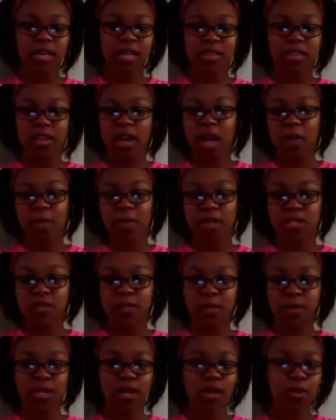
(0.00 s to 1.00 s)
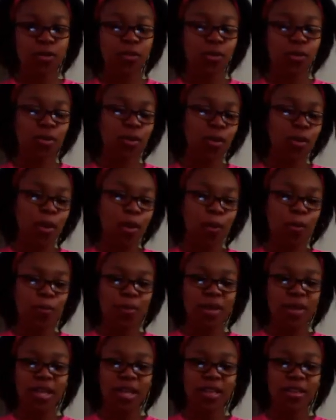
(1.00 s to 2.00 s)
in the comments below.
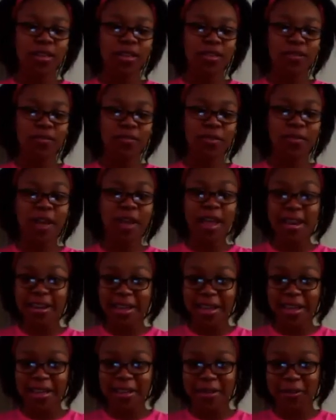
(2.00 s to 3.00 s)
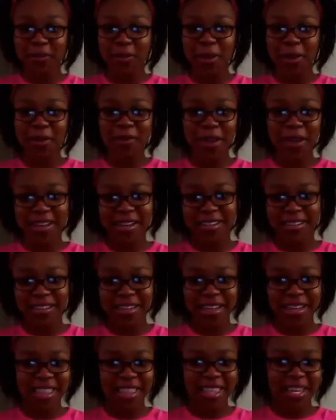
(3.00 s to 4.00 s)
But for right now, my rant,
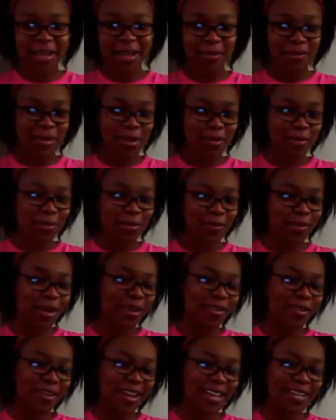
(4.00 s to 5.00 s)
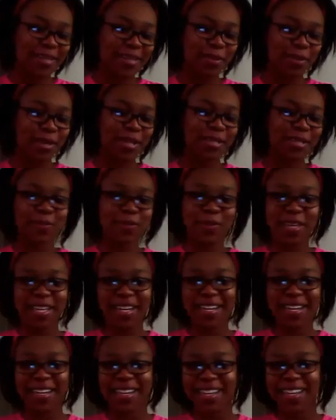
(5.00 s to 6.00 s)
I think I'm done with my rant because I'm
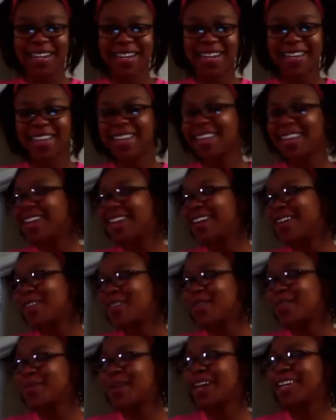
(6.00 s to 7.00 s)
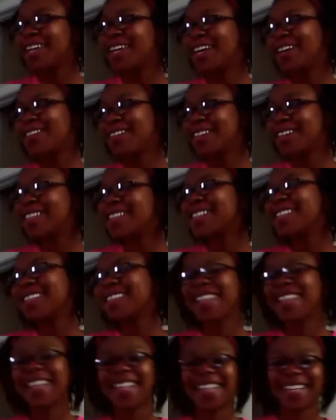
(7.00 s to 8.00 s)
beginning to get a headache from my loudness.
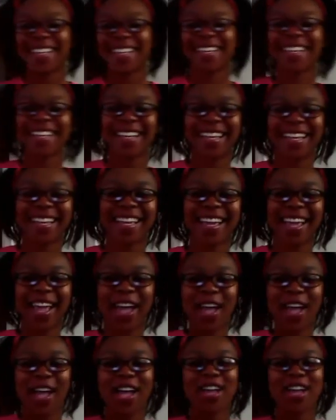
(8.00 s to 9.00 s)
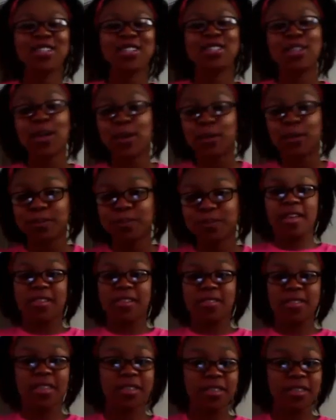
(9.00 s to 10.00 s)
So,
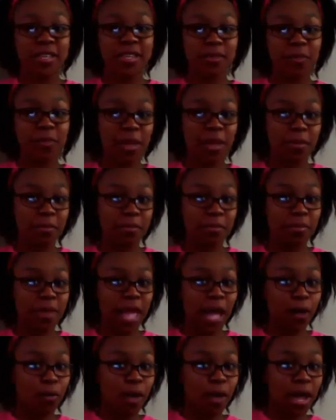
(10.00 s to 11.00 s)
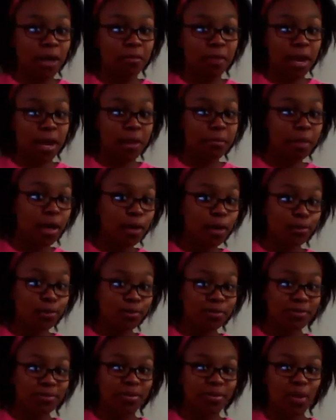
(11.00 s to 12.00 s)
this has been Black, White, Rainbow.
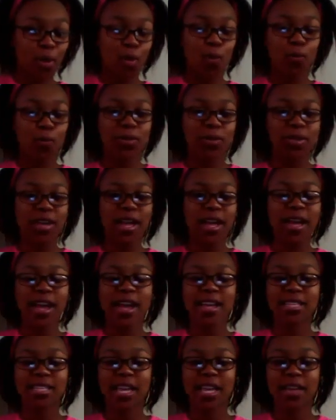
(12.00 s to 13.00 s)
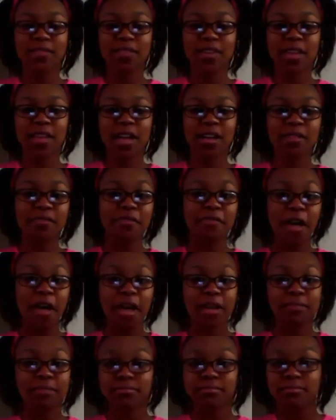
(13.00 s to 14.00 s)
Hope you guys have a lot of
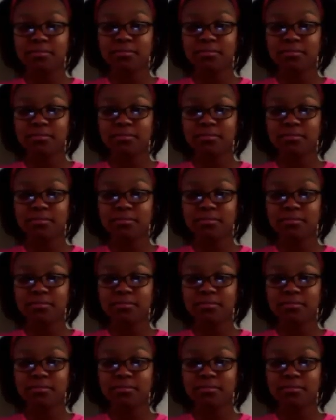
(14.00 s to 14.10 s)
fun